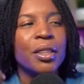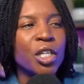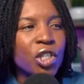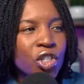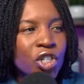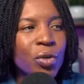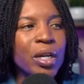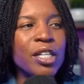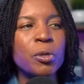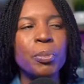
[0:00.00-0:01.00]
The
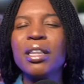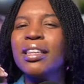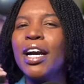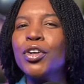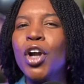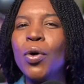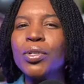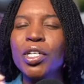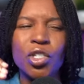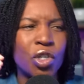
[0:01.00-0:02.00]
students put their
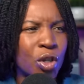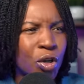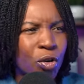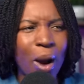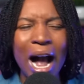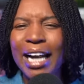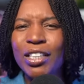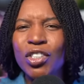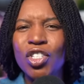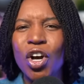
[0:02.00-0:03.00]
noses to the
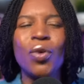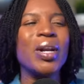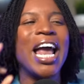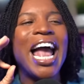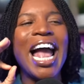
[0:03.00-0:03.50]
grindstone